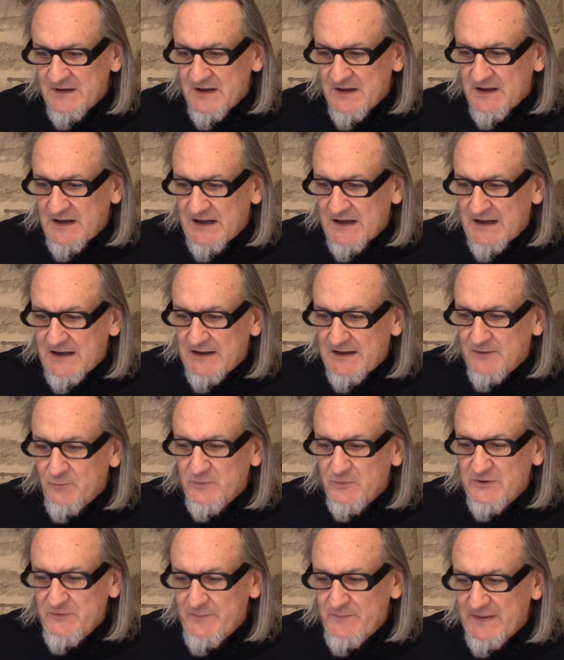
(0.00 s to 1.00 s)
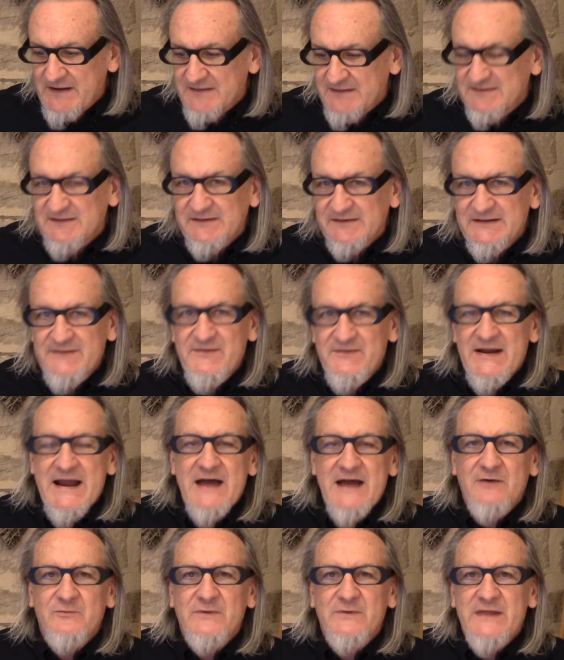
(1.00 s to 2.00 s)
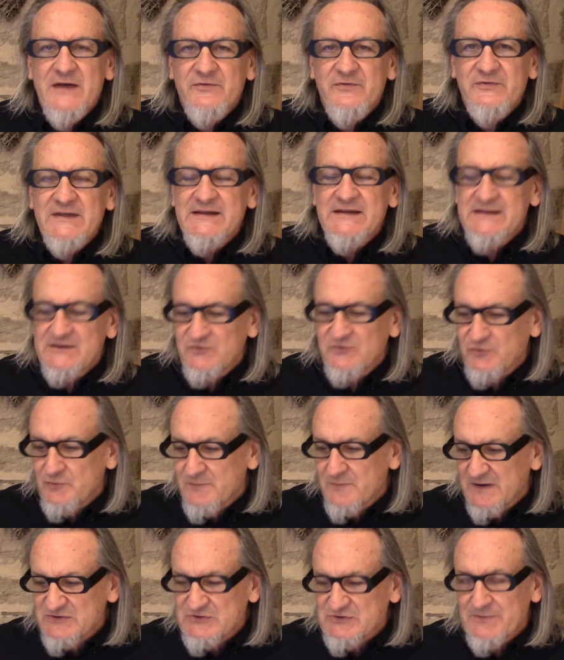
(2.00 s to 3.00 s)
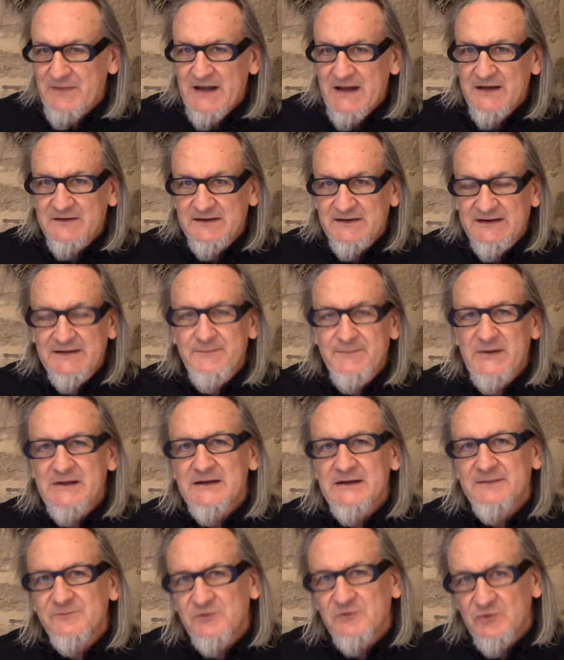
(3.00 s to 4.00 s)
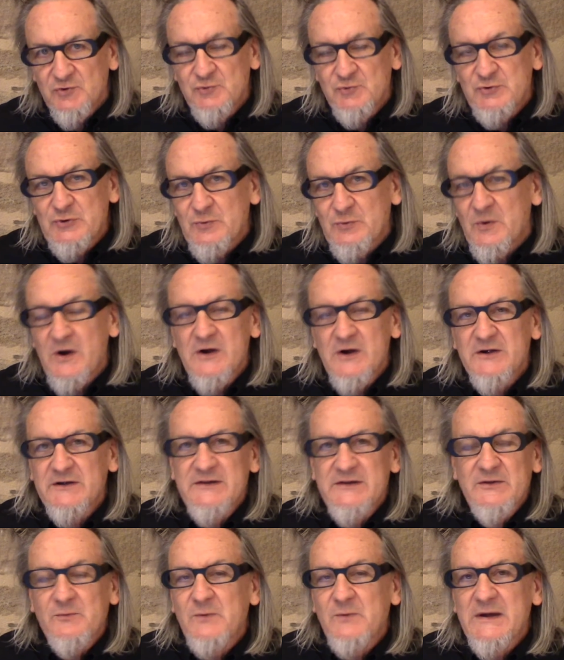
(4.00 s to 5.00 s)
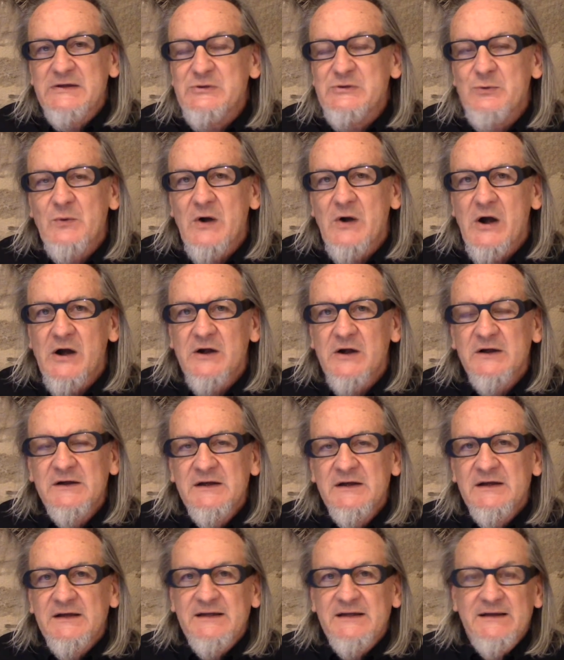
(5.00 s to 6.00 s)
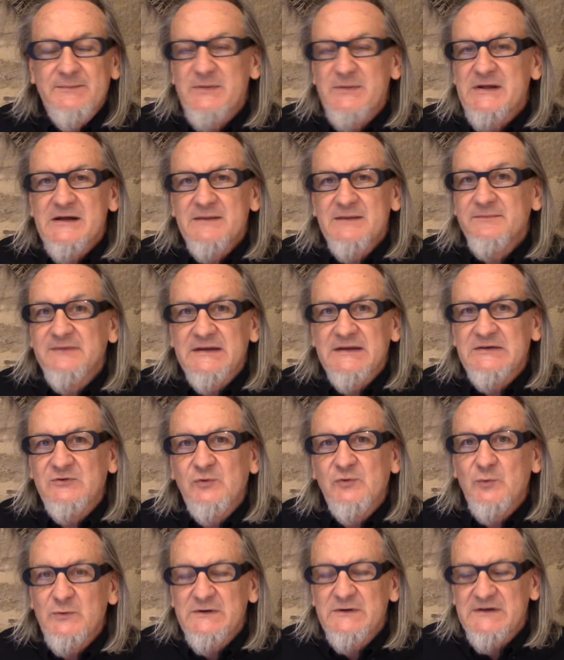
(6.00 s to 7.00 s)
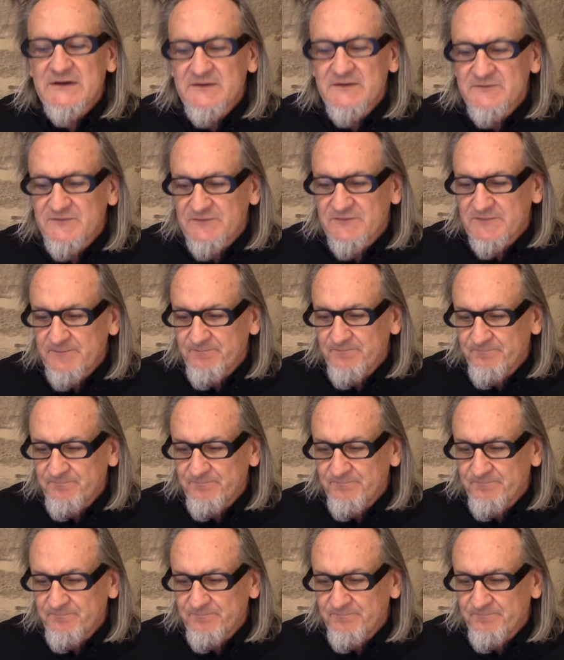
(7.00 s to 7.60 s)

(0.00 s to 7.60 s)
where you begin to live it out without thinking too much about it. It becomes who you are and the way you are. It becomes intuitive.